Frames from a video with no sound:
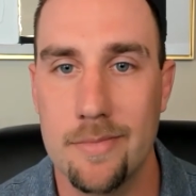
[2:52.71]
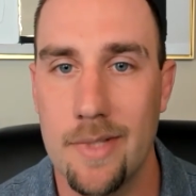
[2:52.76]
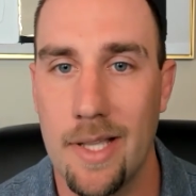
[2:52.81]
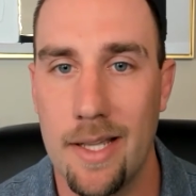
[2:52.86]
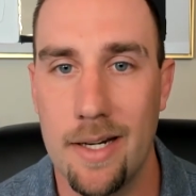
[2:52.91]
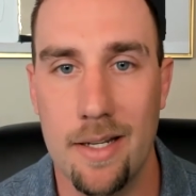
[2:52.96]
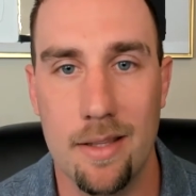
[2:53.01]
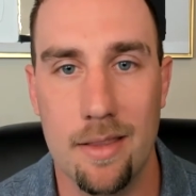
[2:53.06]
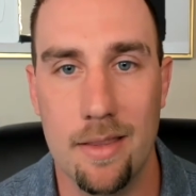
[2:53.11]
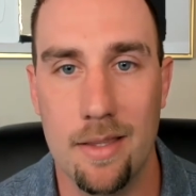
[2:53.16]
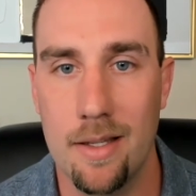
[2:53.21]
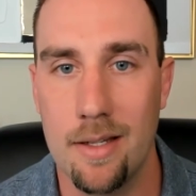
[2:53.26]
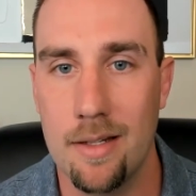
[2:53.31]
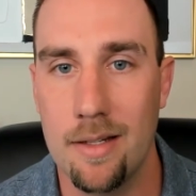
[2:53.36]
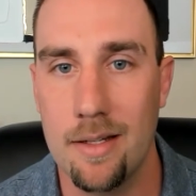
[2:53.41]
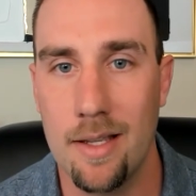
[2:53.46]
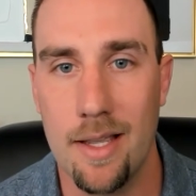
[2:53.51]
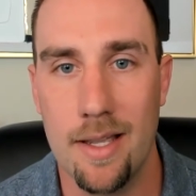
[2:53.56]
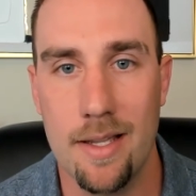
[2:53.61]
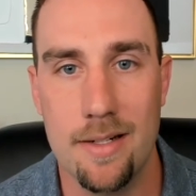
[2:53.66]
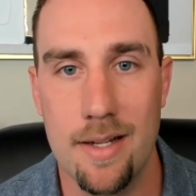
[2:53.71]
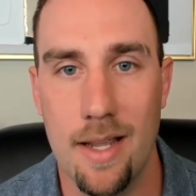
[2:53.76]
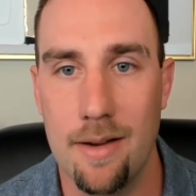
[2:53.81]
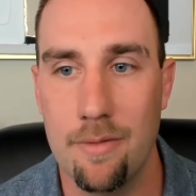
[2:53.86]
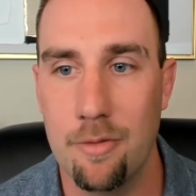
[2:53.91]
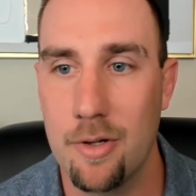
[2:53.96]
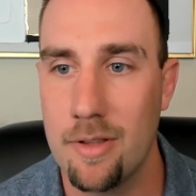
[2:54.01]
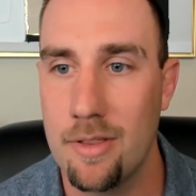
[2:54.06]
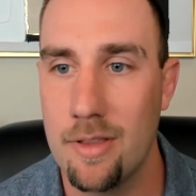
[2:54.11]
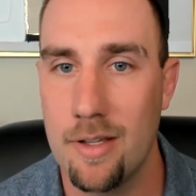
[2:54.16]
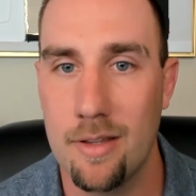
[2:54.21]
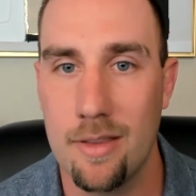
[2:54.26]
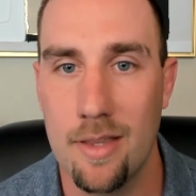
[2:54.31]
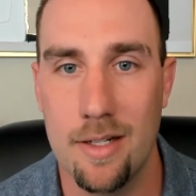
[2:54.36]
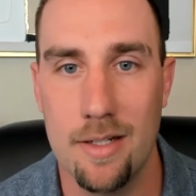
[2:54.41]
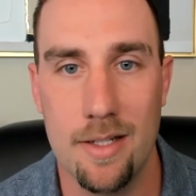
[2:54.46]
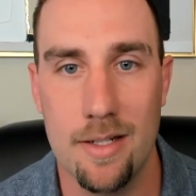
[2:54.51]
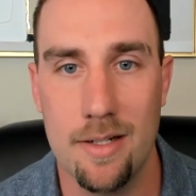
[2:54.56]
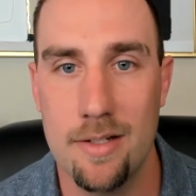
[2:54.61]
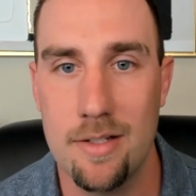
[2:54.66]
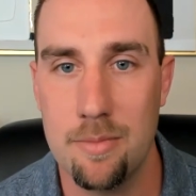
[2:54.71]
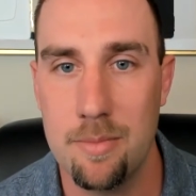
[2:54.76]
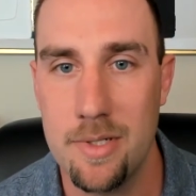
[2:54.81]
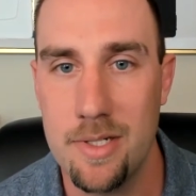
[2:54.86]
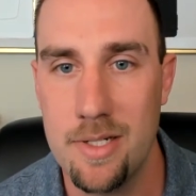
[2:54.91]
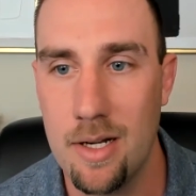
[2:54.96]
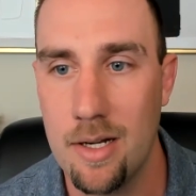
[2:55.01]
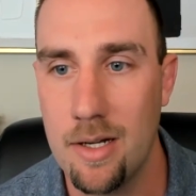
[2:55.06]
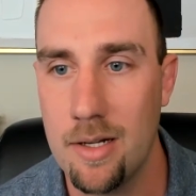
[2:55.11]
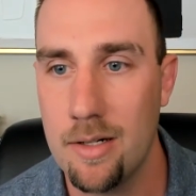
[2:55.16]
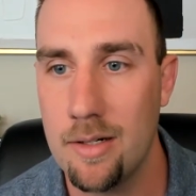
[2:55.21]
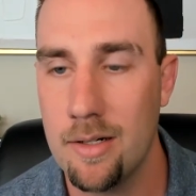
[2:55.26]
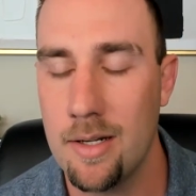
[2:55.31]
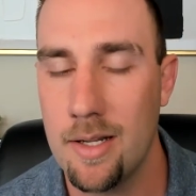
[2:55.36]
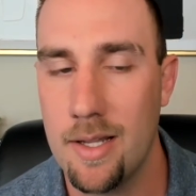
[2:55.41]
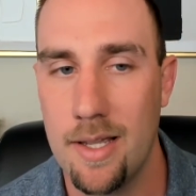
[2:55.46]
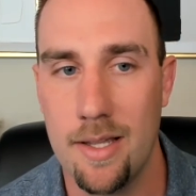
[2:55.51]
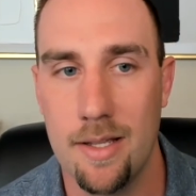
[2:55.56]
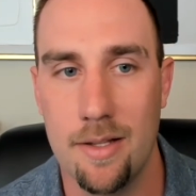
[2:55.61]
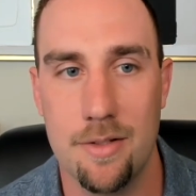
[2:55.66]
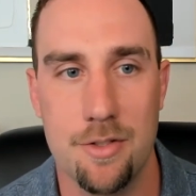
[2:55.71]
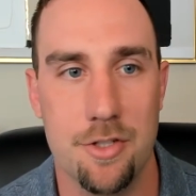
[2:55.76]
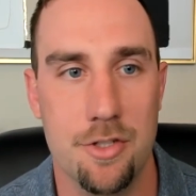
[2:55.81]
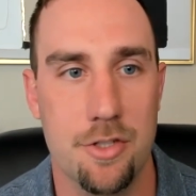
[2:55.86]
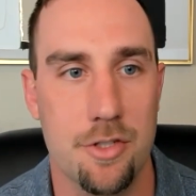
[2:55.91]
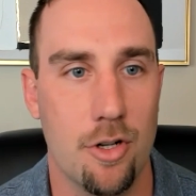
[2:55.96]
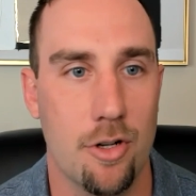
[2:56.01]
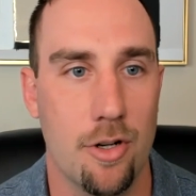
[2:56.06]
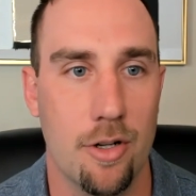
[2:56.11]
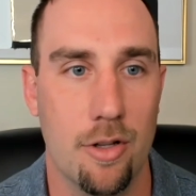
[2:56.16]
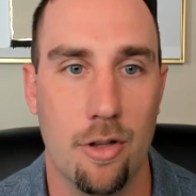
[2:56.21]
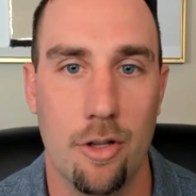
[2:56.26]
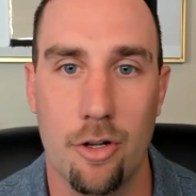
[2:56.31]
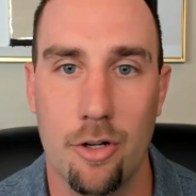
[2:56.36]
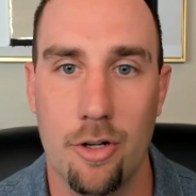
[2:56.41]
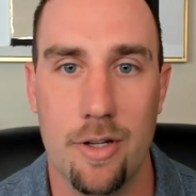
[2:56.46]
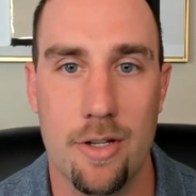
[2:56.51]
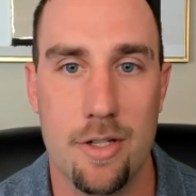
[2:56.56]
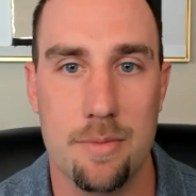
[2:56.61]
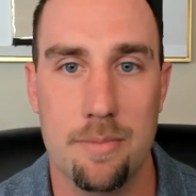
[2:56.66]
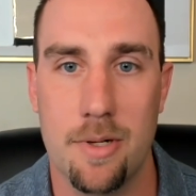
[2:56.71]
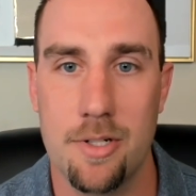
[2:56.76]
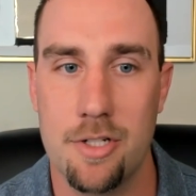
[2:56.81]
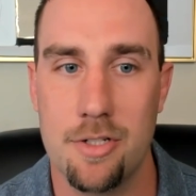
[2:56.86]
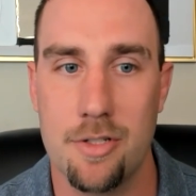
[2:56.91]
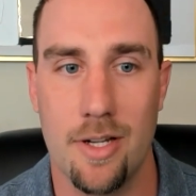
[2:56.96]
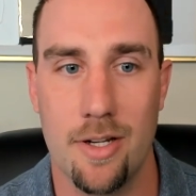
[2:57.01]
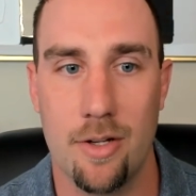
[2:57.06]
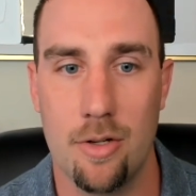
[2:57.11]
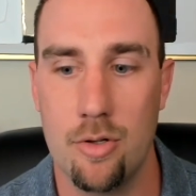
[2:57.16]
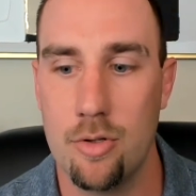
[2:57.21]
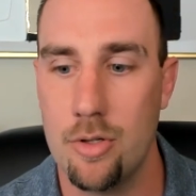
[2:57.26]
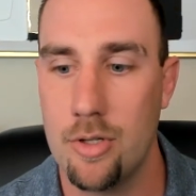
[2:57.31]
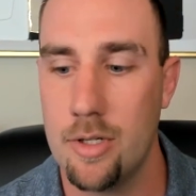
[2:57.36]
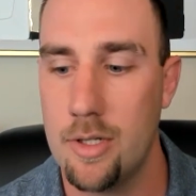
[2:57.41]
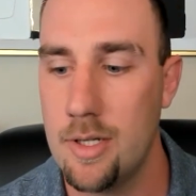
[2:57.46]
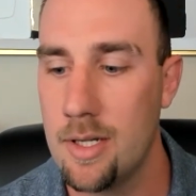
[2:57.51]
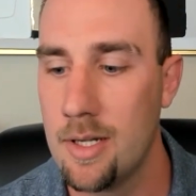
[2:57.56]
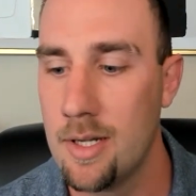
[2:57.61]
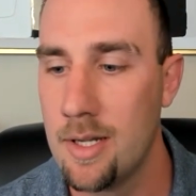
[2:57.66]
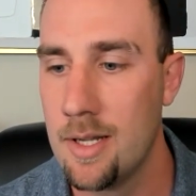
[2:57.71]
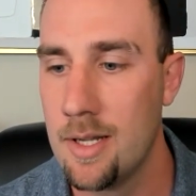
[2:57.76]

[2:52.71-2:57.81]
anything and everything that needed to be done, and just started learning as much as I could.